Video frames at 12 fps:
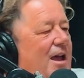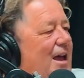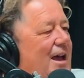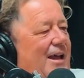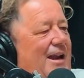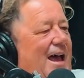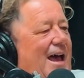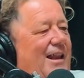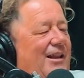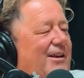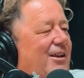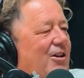and
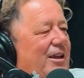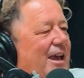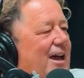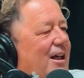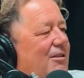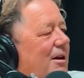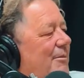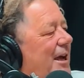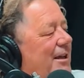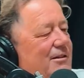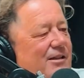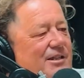Alan, like Al,
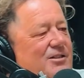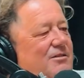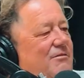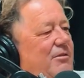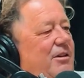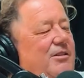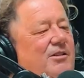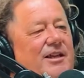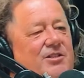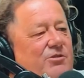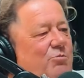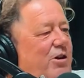mate, he's
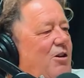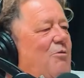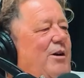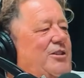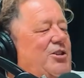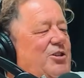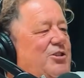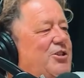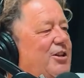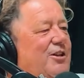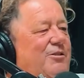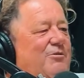legend. When I went to New
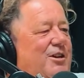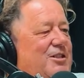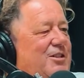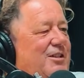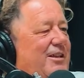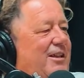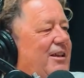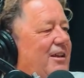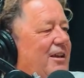Zealand recently,